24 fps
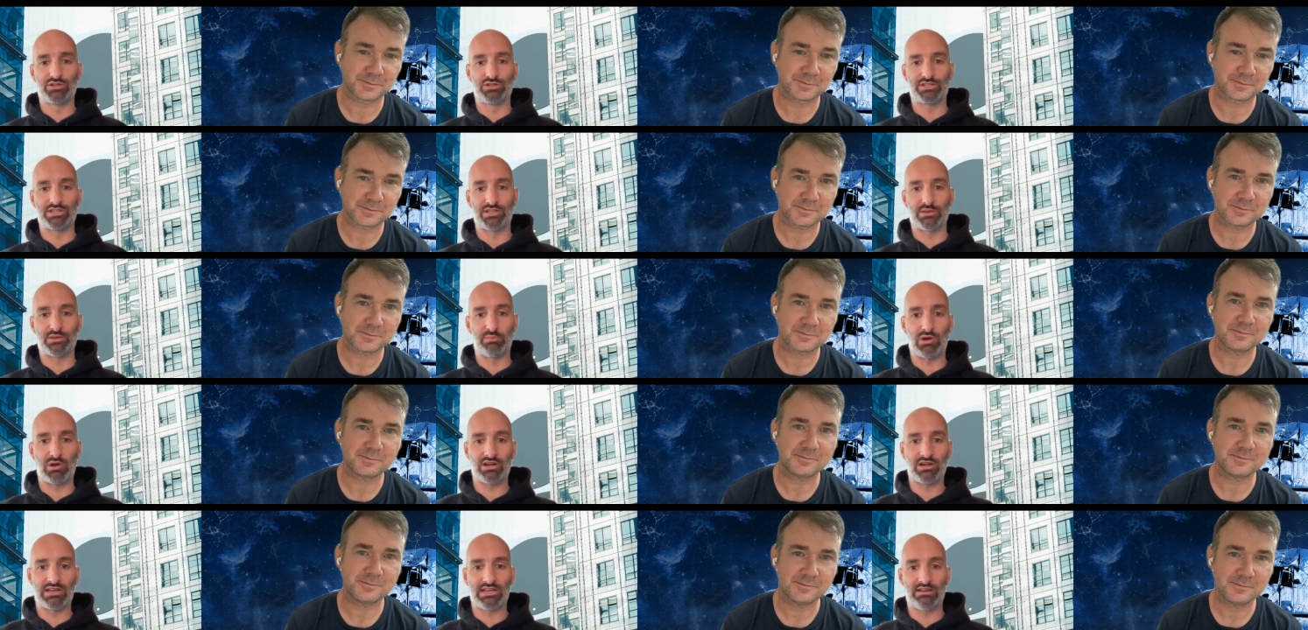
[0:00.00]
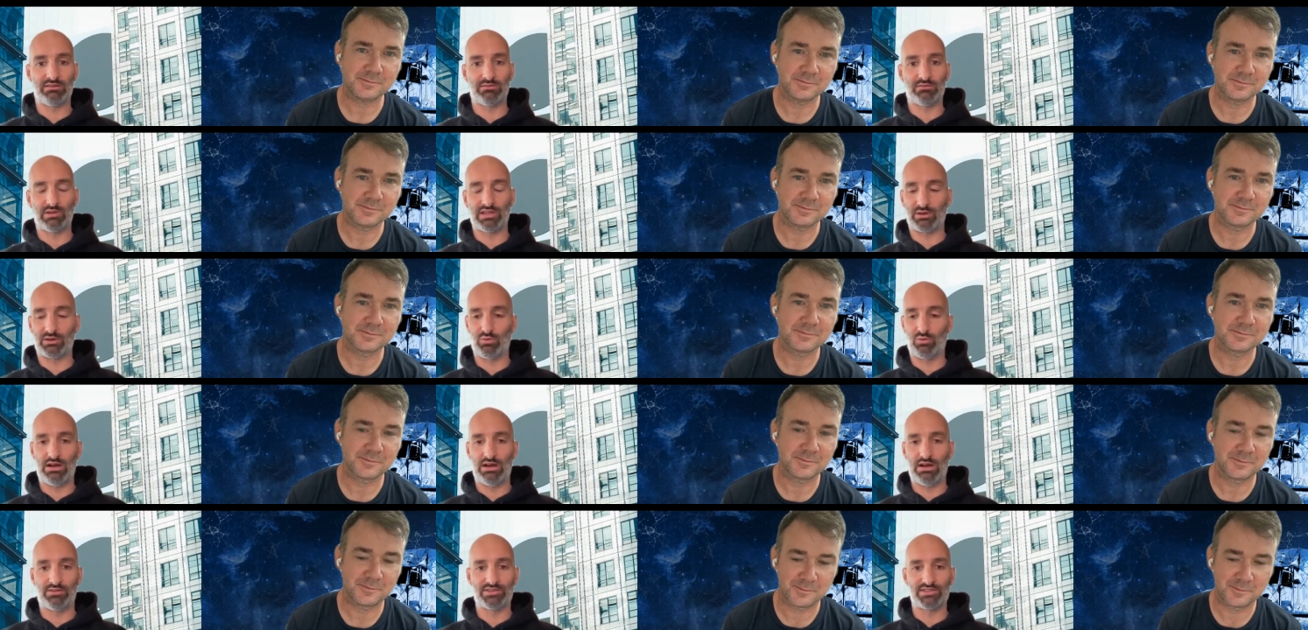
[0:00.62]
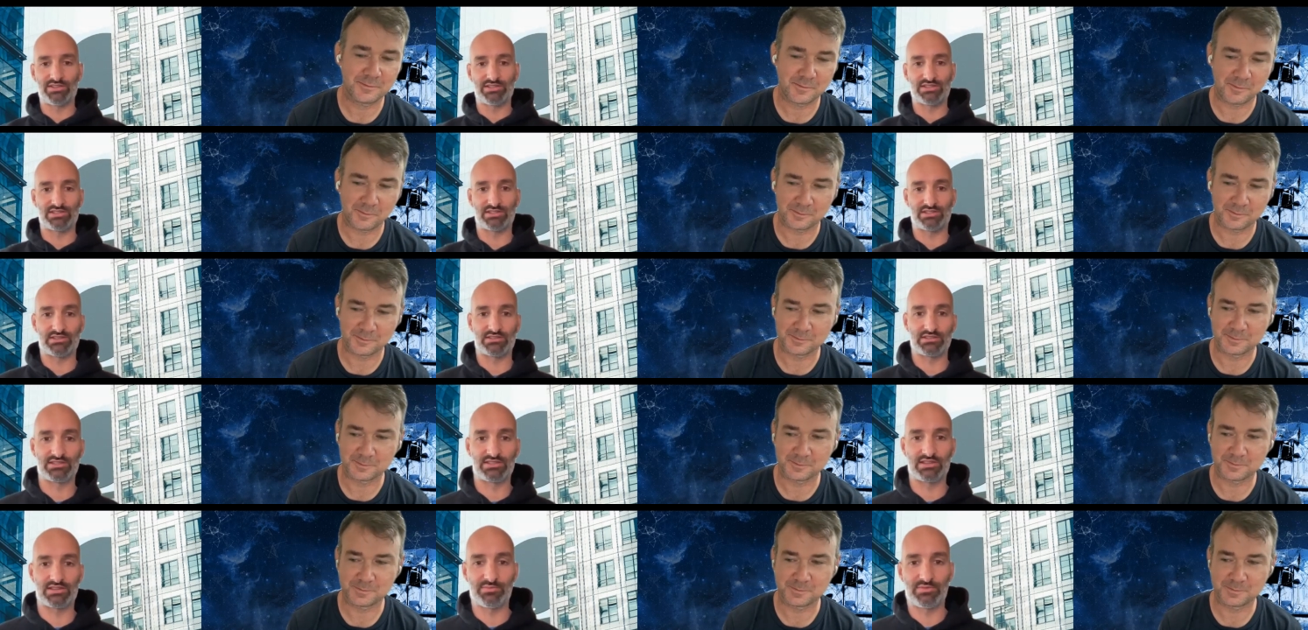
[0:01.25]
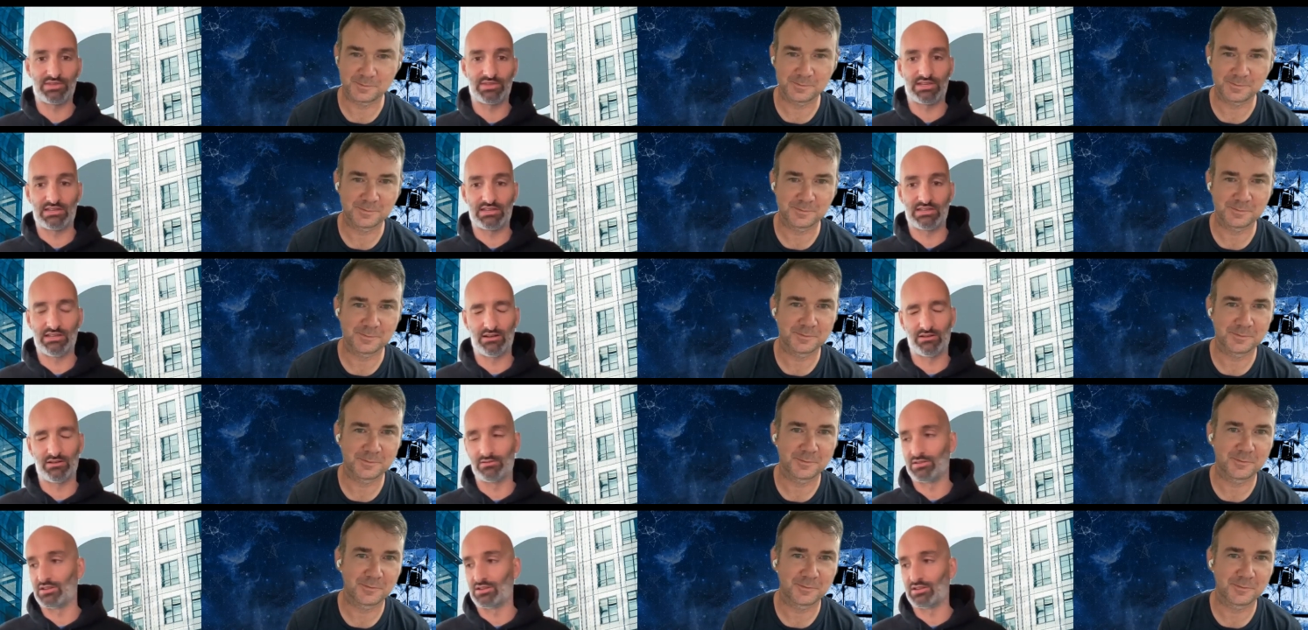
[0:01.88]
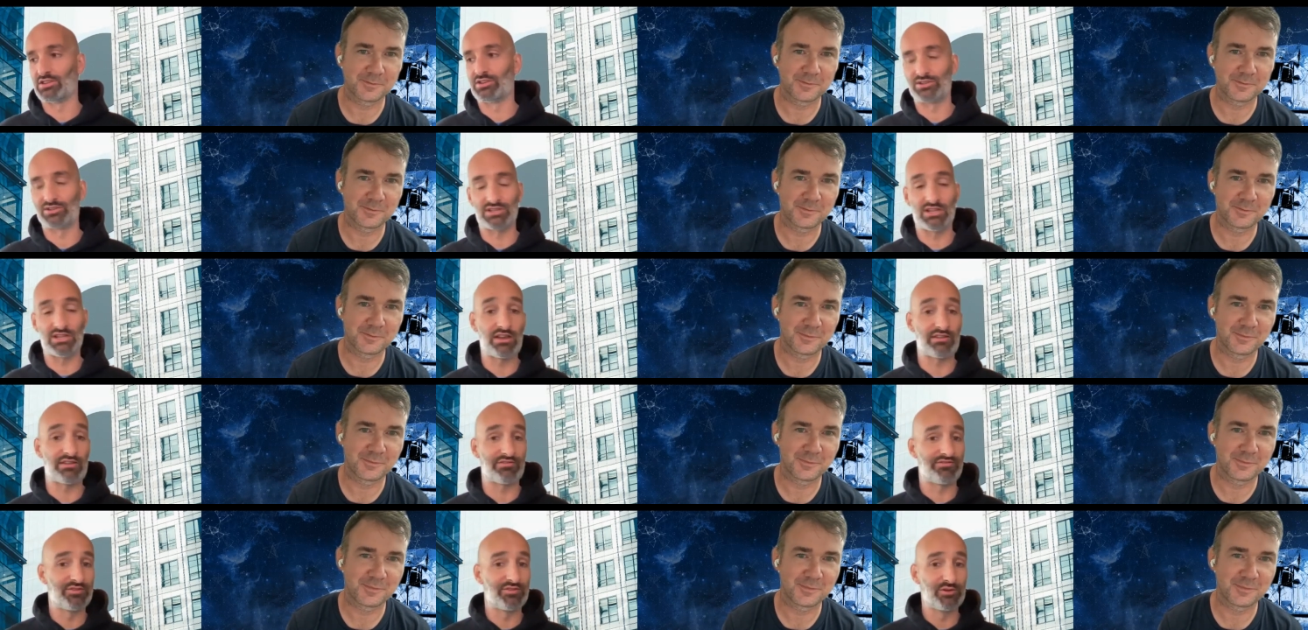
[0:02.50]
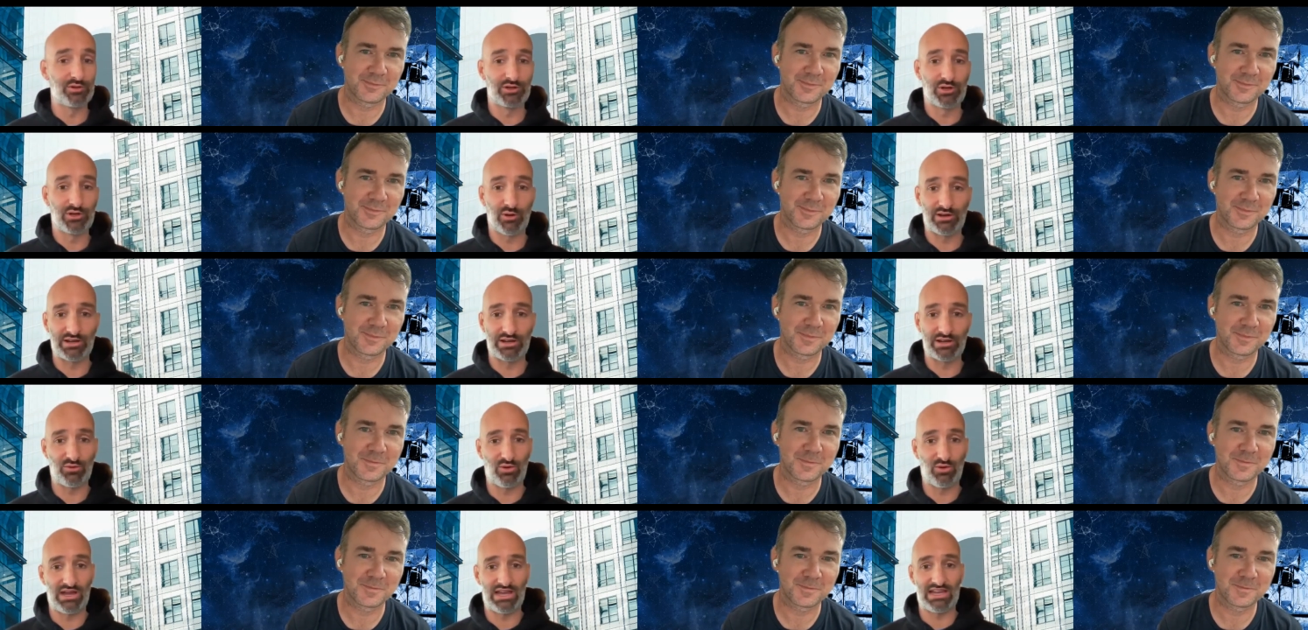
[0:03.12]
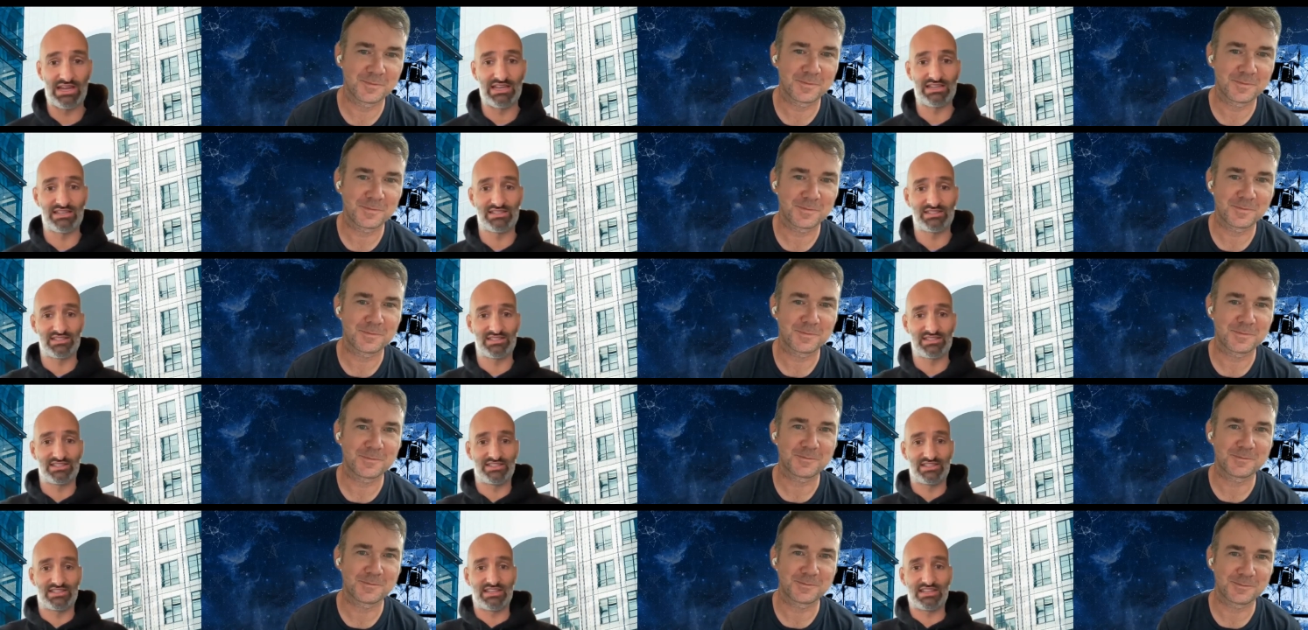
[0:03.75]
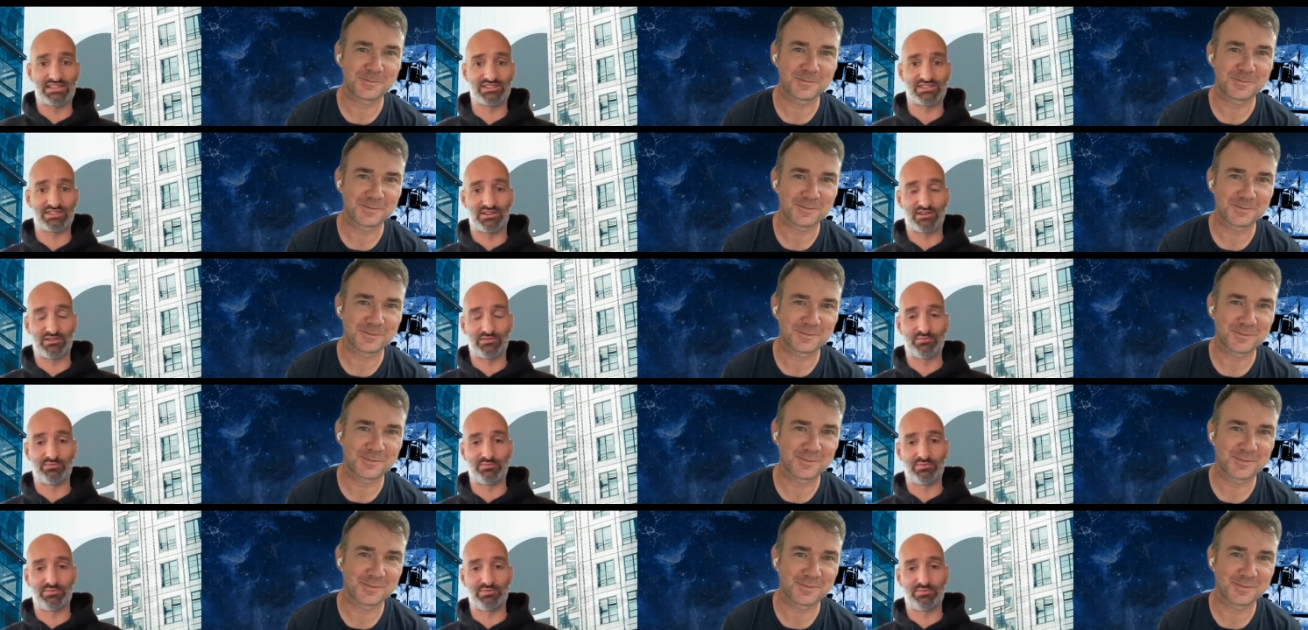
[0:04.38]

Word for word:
Speaker 1: looked at the market and were like, wow, this is something, there's a lot of food going to waste. These things are